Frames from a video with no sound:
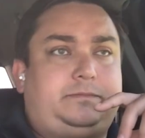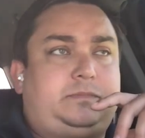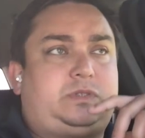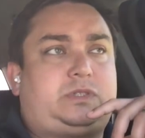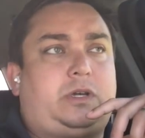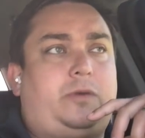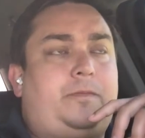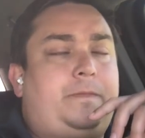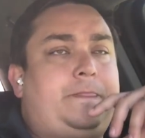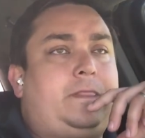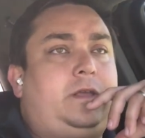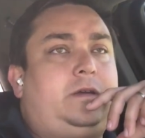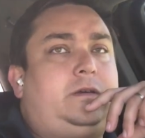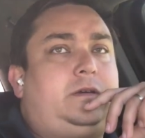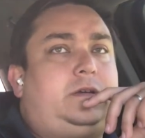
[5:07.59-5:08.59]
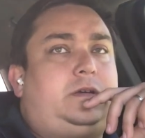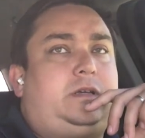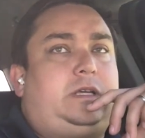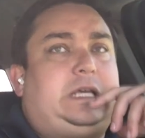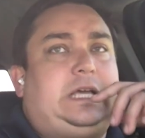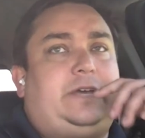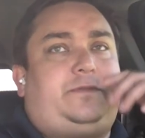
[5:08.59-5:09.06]
So
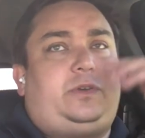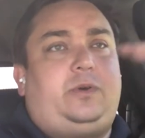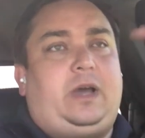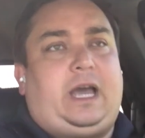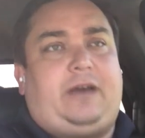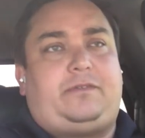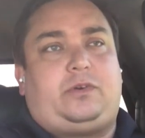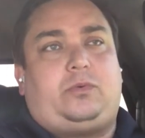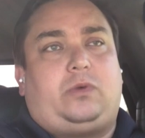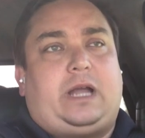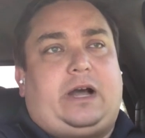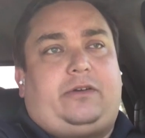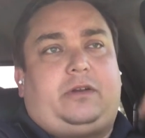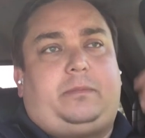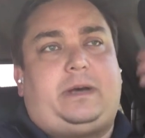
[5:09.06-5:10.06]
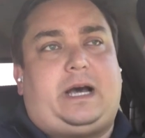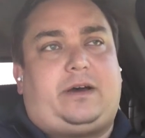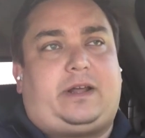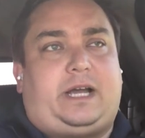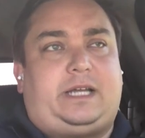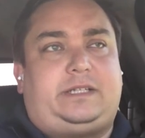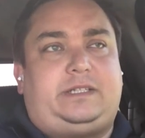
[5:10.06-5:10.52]
if you have a
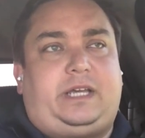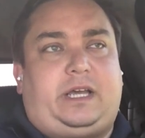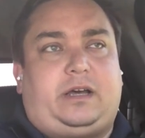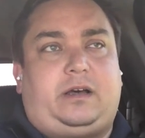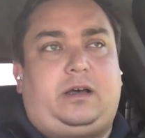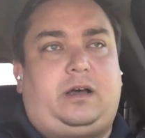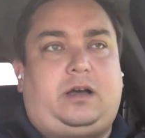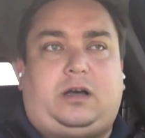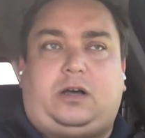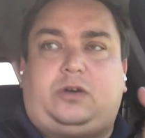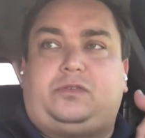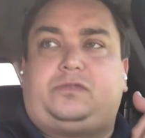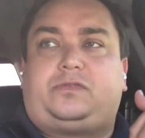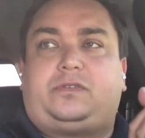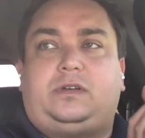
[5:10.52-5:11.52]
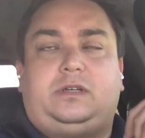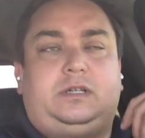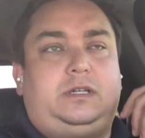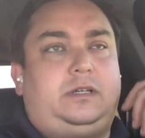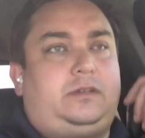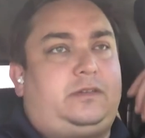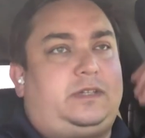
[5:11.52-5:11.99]
roundabout idea of
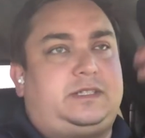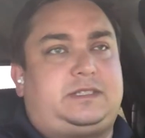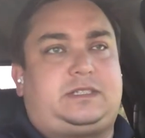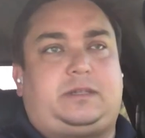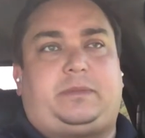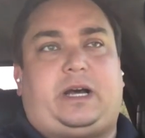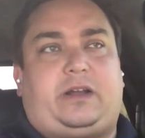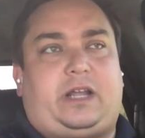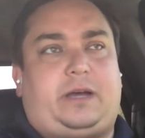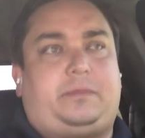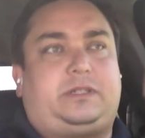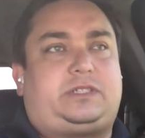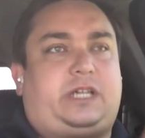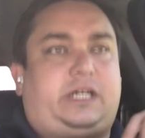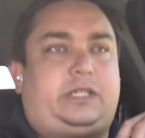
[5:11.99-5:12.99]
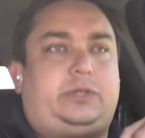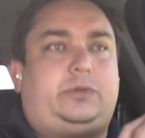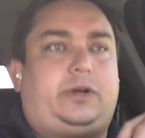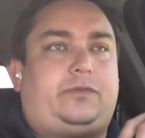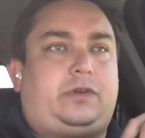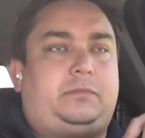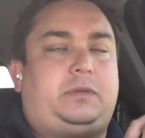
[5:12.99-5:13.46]
this is about how much I do
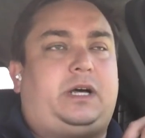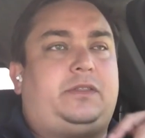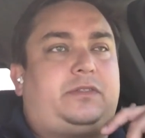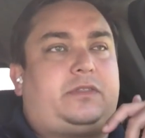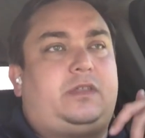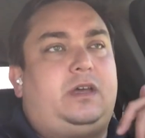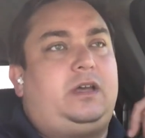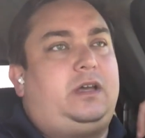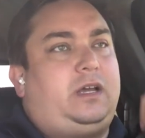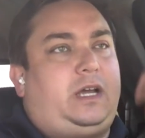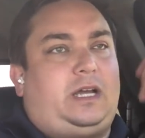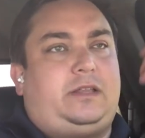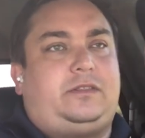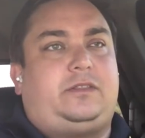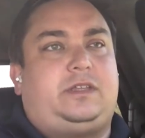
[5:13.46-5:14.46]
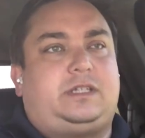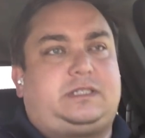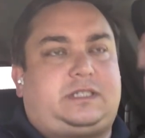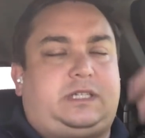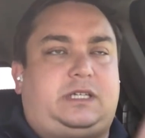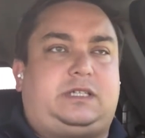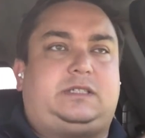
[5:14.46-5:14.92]
every month, and
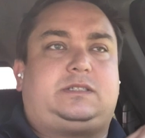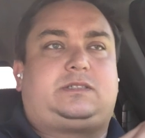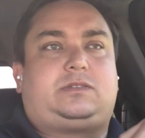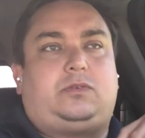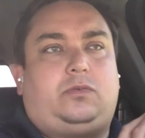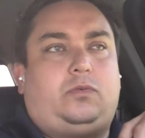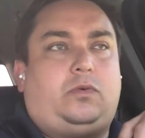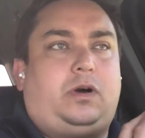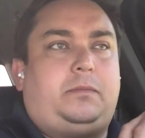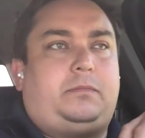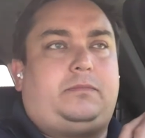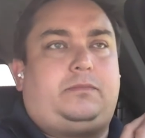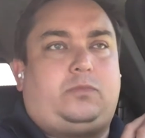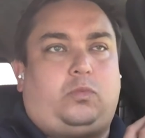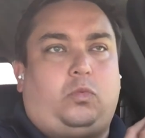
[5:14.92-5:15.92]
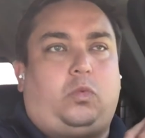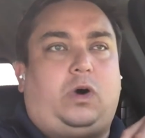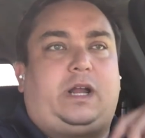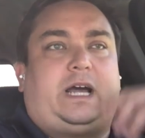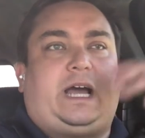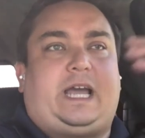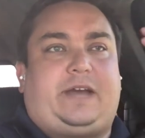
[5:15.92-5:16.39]
this is what
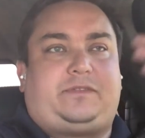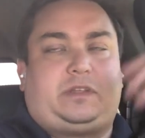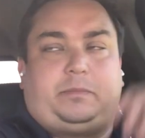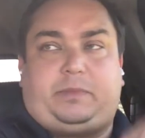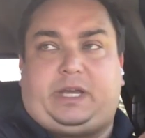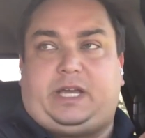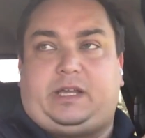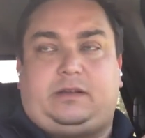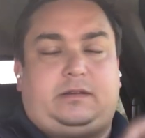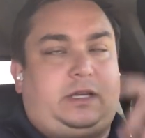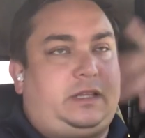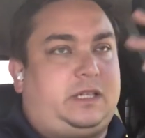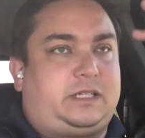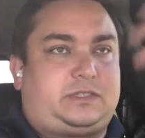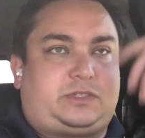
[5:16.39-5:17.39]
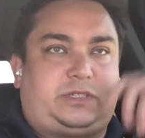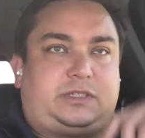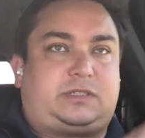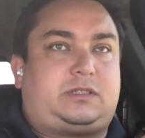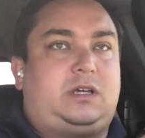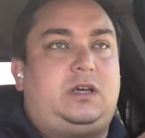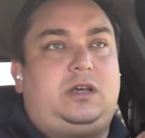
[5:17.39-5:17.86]
I have to pay, and let's just